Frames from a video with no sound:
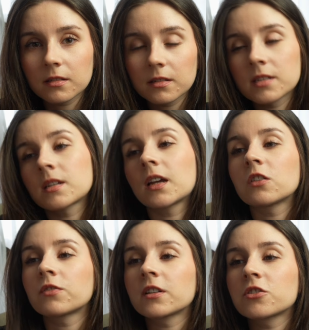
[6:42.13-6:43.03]
the second
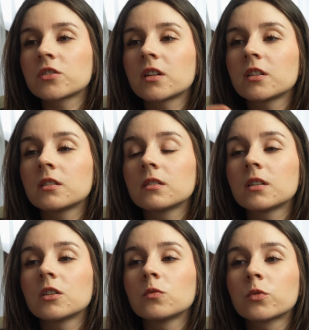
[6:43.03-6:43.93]

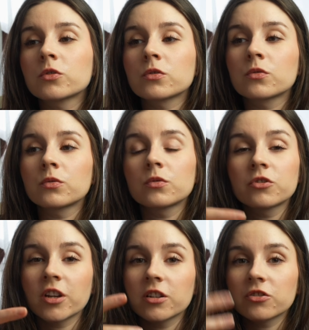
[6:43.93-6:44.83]
functionality was to
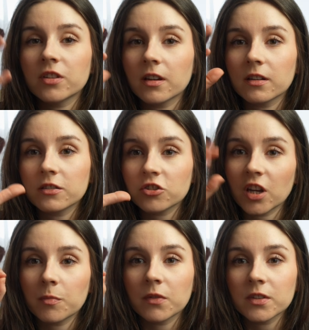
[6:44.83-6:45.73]
change the
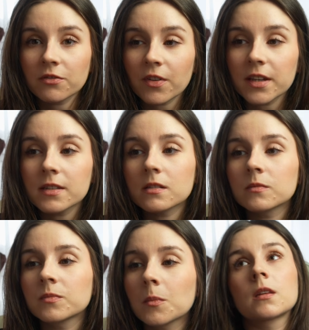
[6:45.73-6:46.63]
shape of the face.
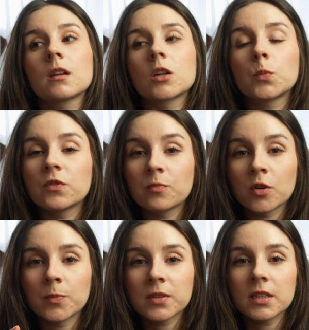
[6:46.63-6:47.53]
With
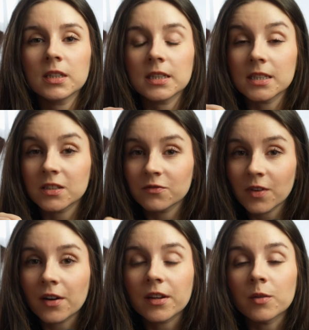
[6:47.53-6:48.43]
prompting, it's
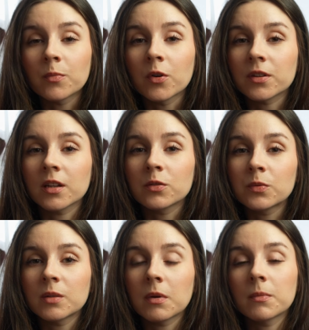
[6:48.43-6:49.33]
very important to
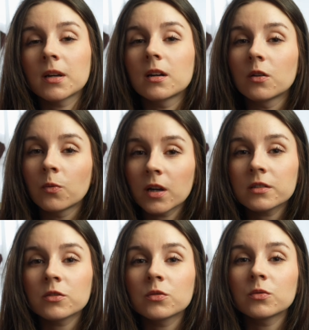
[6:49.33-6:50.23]
remember,
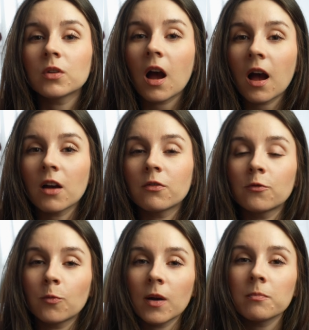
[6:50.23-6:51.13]
once you have
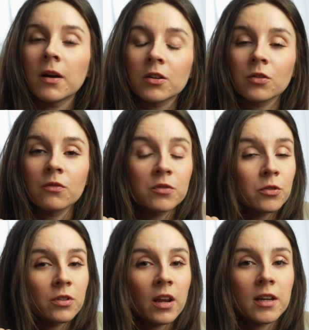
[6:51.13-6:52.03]
one part of
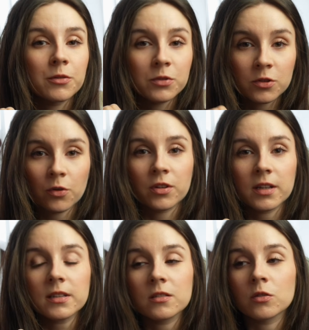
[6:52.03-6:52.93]
your layout
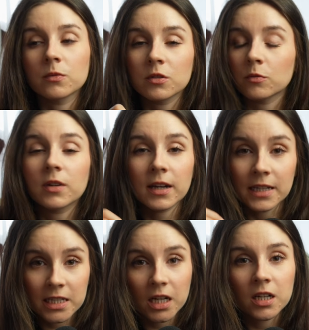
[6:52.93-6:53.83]
sorted, so it's look
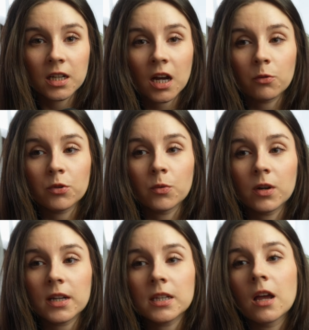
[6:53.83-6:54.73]
exactly how you
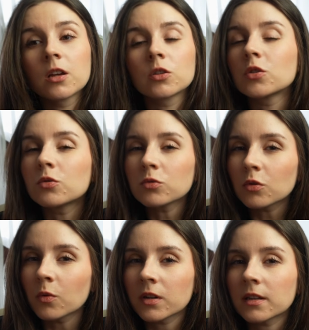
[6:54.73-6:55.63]
want it, you
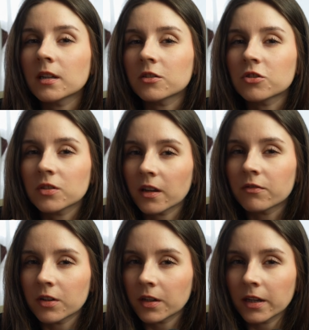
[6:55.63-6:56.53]
don't want to touch it
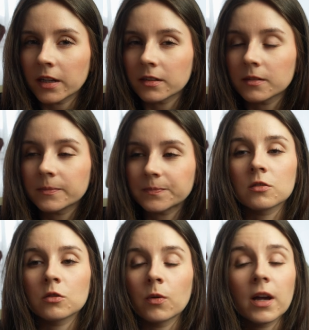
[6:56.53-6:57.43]
ever again.
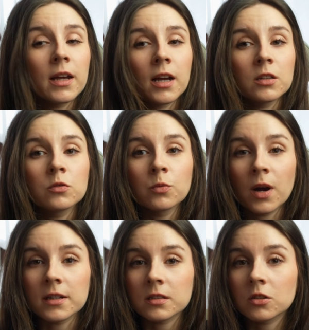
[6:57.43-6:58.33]
So I had to
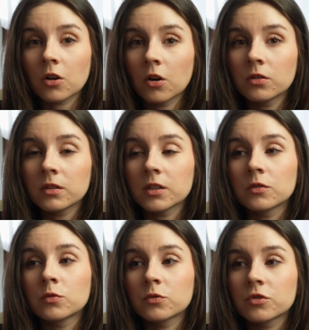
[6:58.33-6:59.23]
ask only
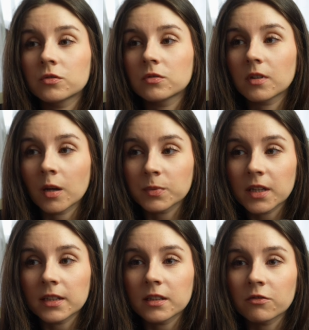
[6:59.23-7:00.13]
to
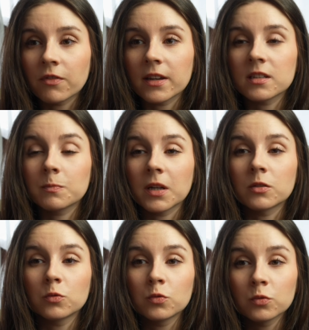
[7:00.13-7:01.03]
update the face,
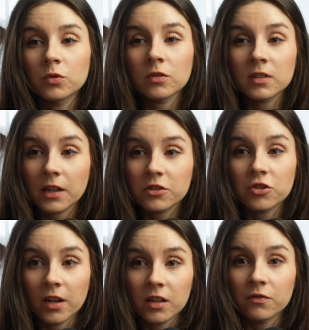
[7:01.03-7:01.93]
but do not
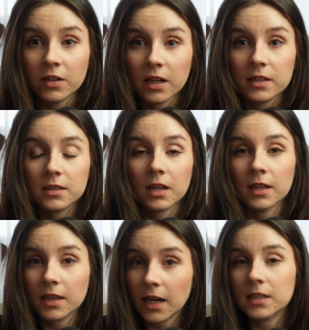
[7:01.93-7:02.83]
touch anything else,
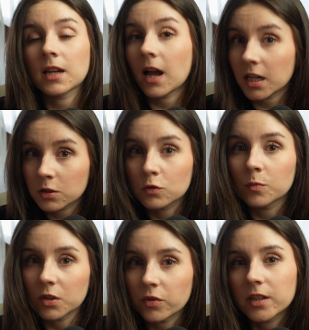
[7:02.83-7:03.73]
and that has to
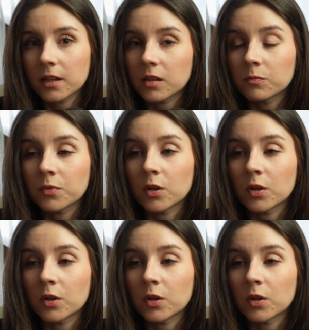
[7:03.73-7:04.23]
be written in